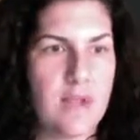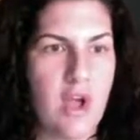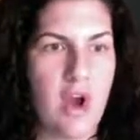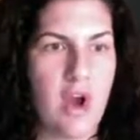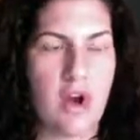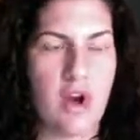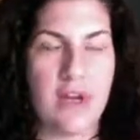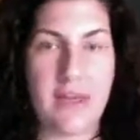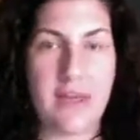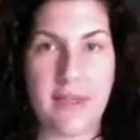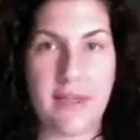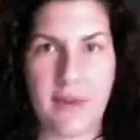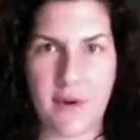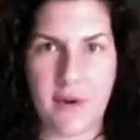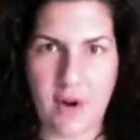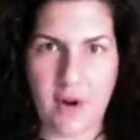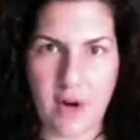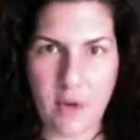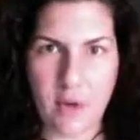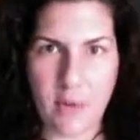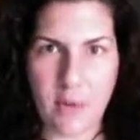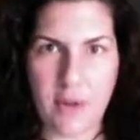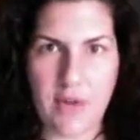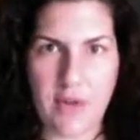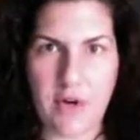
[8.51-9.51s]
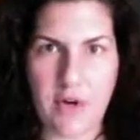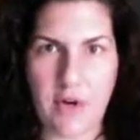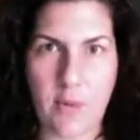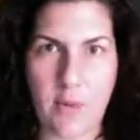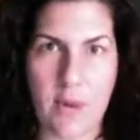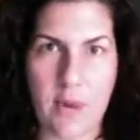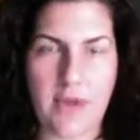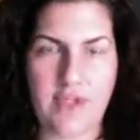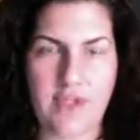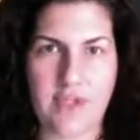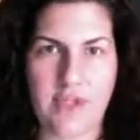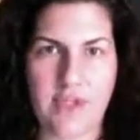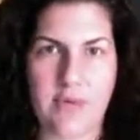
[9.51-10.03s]
are here, whether you're
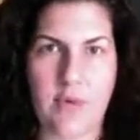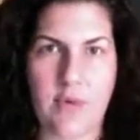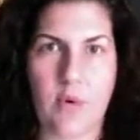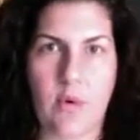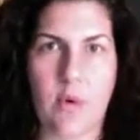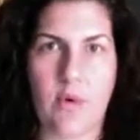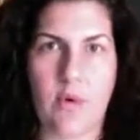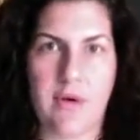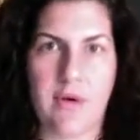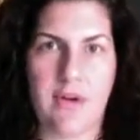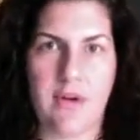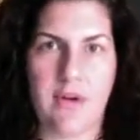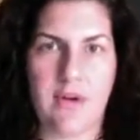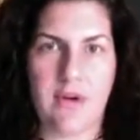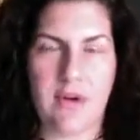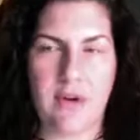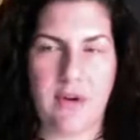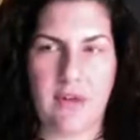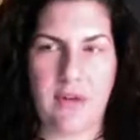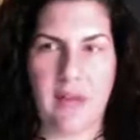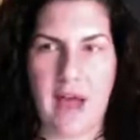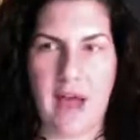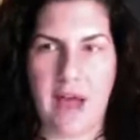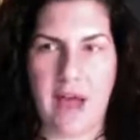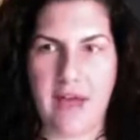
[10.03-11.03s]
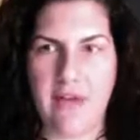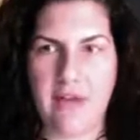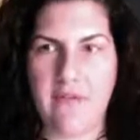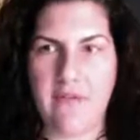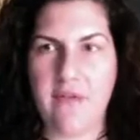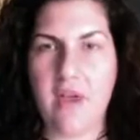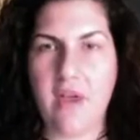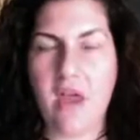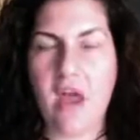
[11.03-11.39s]
watching the recording or here live.